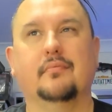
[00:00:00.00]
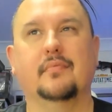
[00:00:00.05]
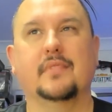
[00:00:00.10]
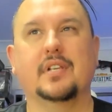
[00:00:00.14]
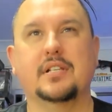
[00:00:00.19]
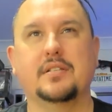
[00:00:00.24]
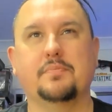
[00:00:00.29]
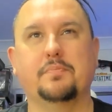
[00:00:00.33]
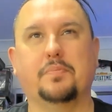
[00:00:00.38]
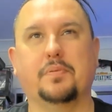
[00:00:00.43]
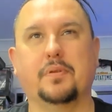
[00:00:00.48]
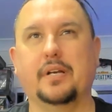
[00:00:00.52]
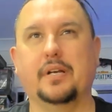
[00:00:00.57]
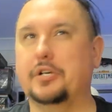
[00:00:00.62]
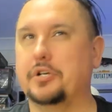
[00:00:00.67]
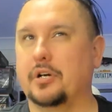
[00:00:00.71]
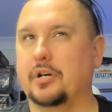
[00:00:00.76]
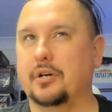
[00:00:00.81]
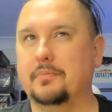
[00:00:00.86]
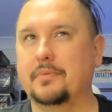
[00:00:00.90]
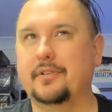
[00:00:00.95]
It's pretty
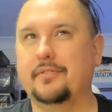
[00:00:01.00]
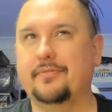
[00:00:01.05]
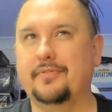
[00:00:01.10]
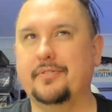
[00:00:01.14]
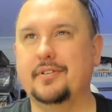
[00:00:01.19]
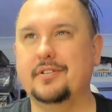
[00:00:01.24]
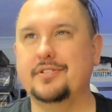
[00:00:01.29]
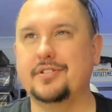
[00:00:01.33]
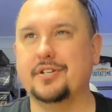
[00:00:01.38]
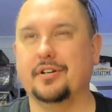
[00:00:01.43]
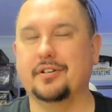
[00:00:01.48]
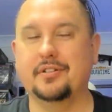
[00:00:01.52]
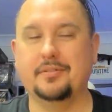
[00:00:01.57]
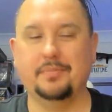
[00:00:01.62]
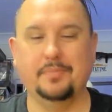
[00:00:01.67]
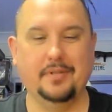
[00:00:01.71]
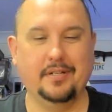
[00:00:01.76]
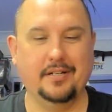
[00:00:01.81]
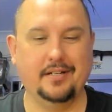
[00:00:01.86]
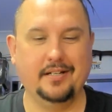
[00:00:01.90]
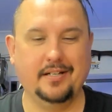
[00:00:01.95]
common for the Joe
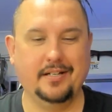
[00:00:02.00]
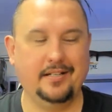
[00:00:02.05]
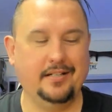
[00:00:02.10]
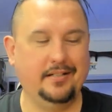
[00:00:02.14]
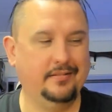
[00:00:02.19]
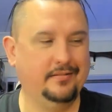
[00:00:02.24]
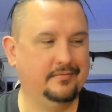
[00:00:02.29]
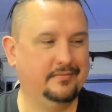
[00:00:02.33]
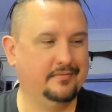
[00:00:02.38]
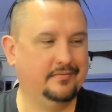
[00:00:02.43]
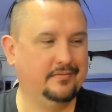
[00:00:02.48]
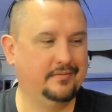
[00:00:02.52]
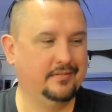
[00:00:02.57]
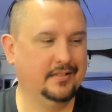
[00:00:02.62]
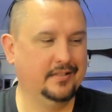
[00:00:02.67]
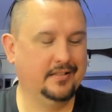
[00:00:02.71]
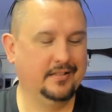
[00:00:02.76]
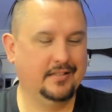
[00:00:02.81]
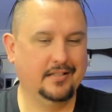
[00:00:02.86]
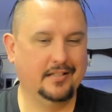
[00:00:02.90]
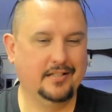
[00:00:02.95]
community
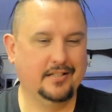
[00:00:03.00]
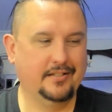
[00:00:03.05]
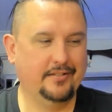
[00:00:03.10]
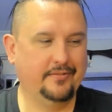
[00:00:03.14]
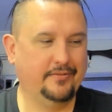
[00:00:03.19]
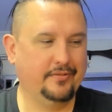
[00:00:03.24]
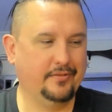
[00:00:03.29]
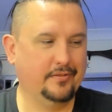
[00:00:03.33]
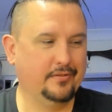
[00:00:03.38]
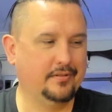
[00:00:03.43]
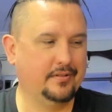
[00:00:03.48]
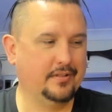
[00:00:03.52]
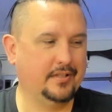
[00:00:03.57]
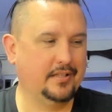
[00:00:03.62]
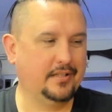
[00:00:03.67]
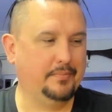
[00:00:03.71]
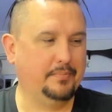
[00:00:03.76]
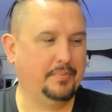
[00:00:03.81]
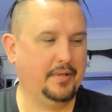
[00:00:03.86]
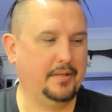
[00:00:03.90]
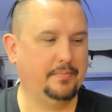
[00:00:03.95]

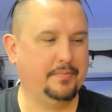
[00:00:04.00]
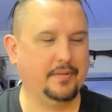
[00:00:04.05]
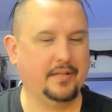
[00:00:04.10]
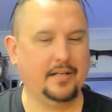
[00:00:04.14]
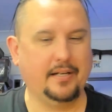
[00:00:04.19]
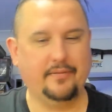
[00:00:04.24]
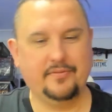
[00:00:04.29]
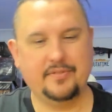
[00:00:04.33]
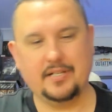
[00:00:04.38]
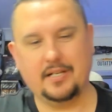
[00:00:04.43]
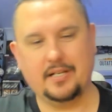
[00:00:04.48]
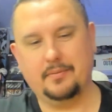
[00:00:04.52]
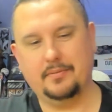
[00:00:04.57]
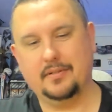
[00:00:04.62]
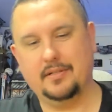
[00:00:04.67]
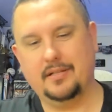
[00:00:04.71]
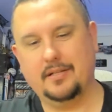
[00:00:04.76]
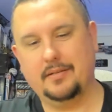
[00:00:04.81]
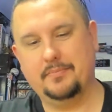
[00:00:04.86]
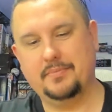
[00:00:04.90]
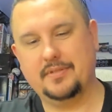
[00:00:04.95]
for people to have
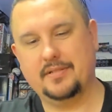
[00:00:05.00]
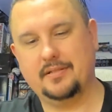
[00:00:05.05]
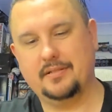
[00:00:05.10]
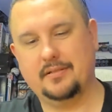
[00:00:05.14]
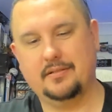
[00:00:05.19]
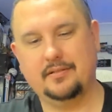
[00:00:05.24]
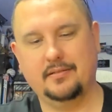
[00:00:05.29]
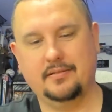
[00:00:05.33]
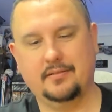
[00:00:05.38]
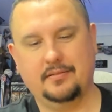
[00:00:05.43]
double ups.